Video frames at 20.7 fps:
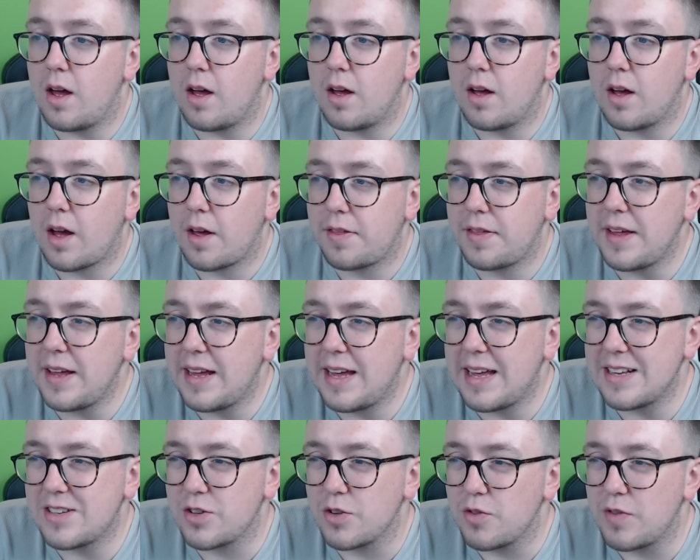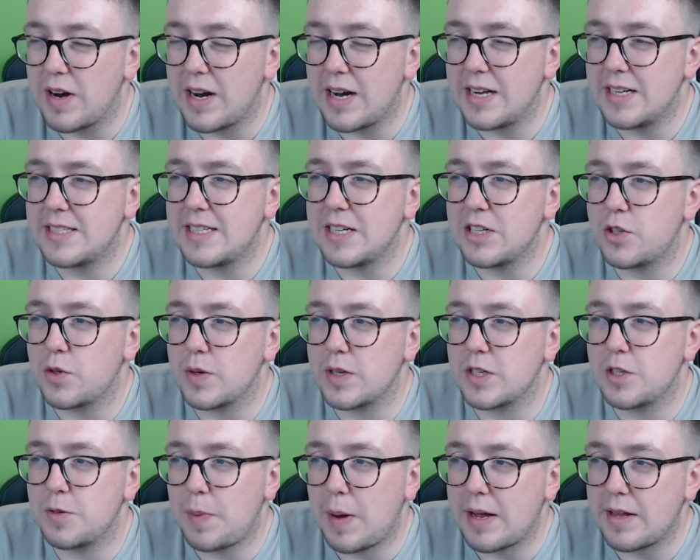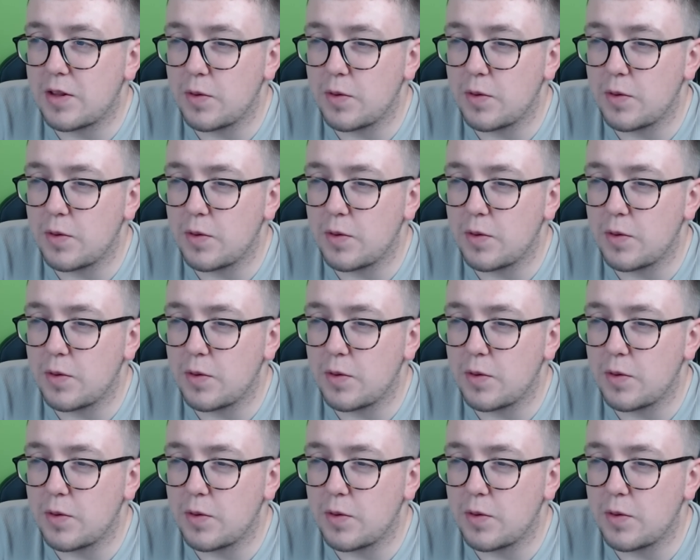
I think it's unrealistic to expect